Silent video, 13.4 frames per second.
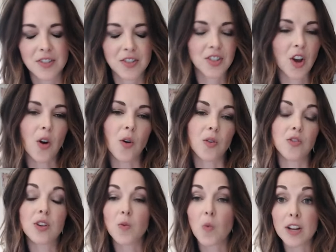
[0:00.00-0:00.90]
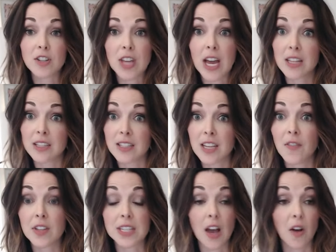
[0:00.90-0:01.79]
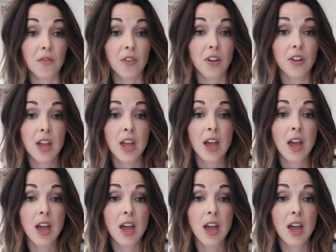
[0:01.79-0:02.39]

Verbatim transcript: So you can watch that and see if it's helpful.